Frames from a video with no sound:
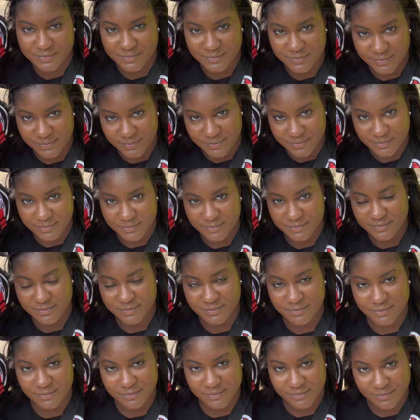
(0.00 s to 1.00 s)

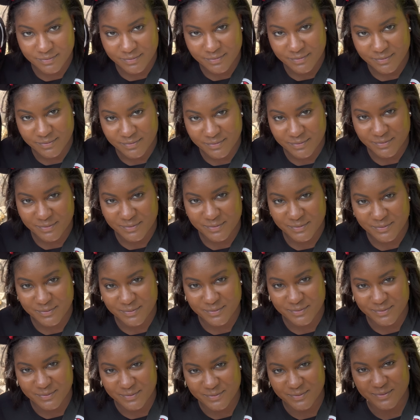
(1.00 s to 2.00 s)

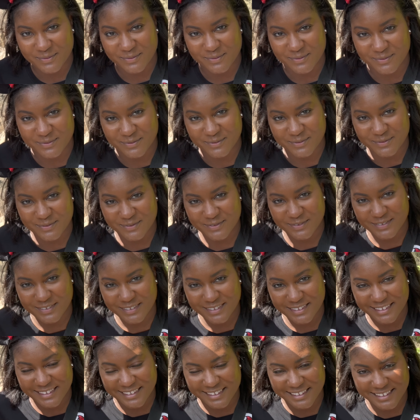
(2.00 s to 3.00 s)

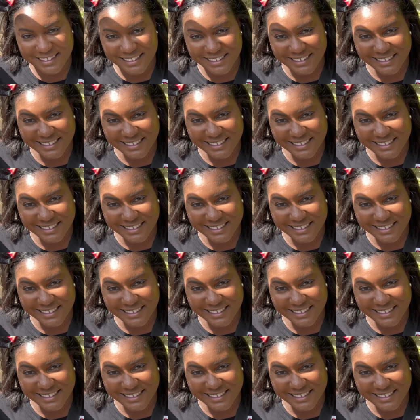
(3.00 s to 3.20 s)
No words are spoken by the person on screen.